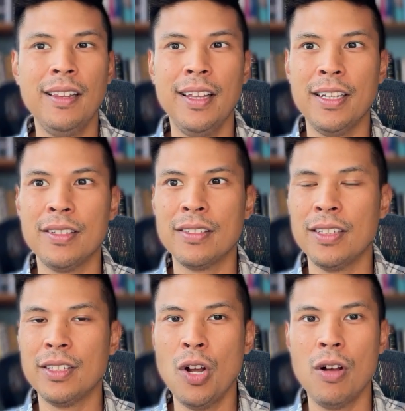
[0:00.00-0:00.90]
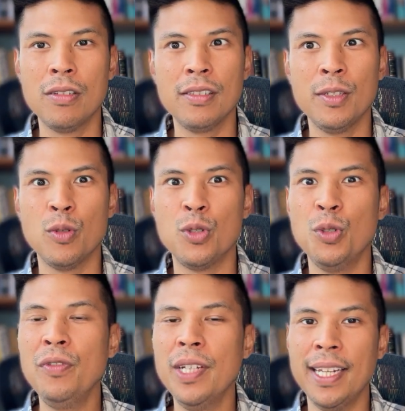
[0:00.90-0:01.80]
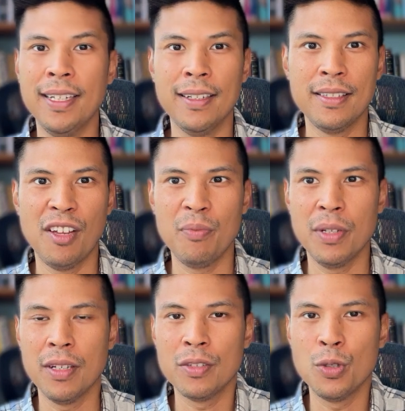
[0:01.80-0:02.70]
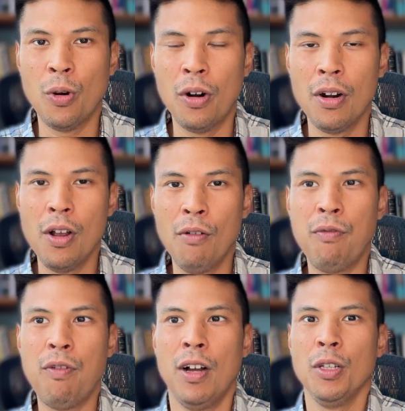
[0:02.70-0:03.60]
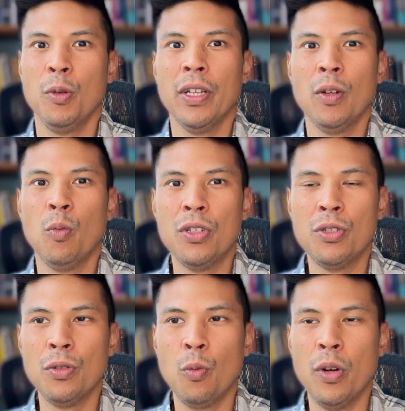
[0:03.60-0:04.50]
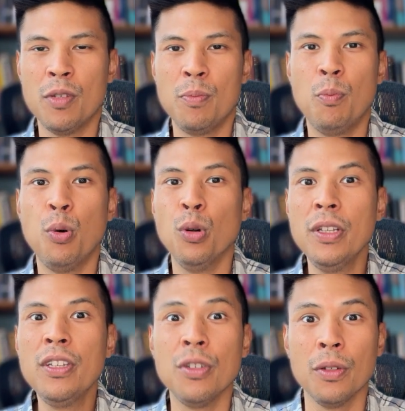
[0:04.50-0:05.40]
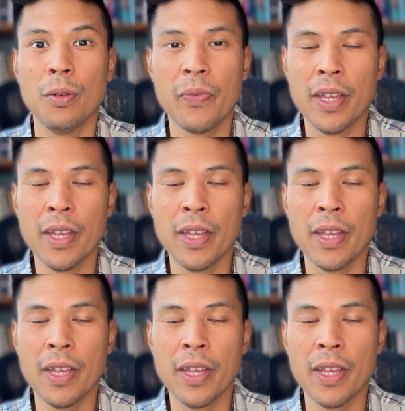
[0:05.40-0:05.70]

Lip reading: Like it's constantly rejuvenating itself because you're following what is pulling you.